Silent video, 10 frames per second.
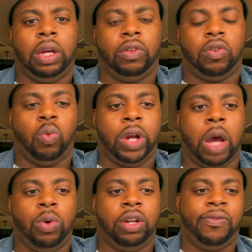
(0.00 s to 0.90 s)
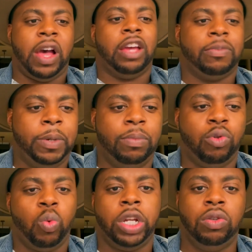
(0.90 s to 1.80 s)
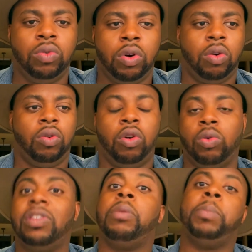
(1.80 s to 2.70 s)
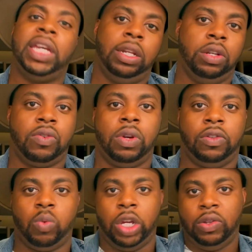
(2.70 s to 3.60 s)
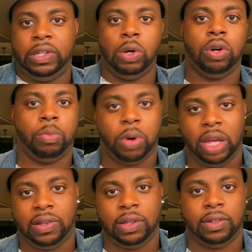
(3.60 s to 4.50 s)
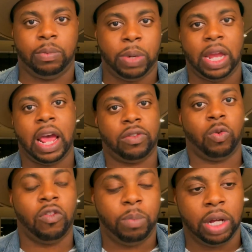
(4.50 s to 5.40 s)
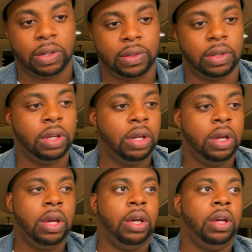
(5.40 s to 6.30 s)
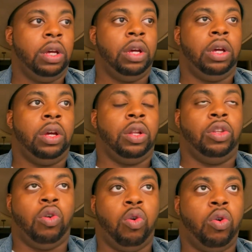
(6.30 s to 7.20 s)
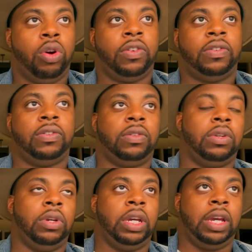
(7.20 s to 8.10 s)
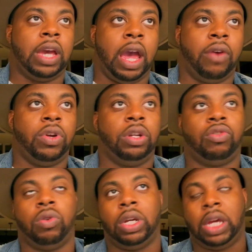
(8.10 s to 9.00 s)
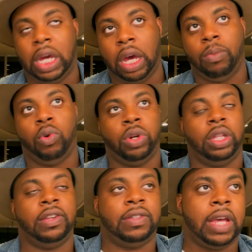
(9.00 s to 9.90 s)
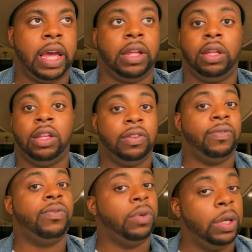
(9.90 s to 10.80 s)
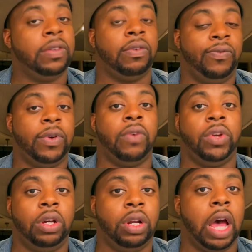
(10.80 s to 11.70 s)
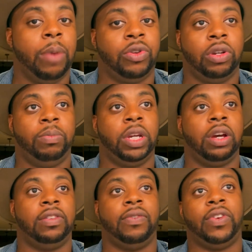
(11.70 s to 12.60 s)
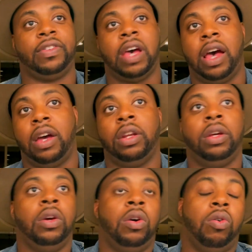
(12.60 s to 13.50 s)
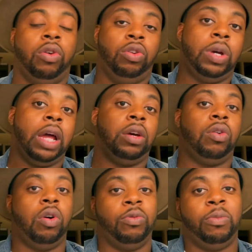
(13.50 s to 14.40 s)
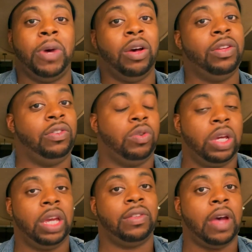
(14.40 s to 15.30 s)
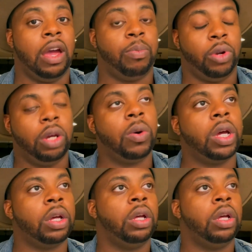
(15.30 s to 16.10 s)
so what I would advise people when you go, go to the main entrance where you see all the prices, pay that 12 bucks. The horse and carriage or the camel and this, that is, is a very good option because if it's hot or you got to go up the mountains, you can get tired pretty quick.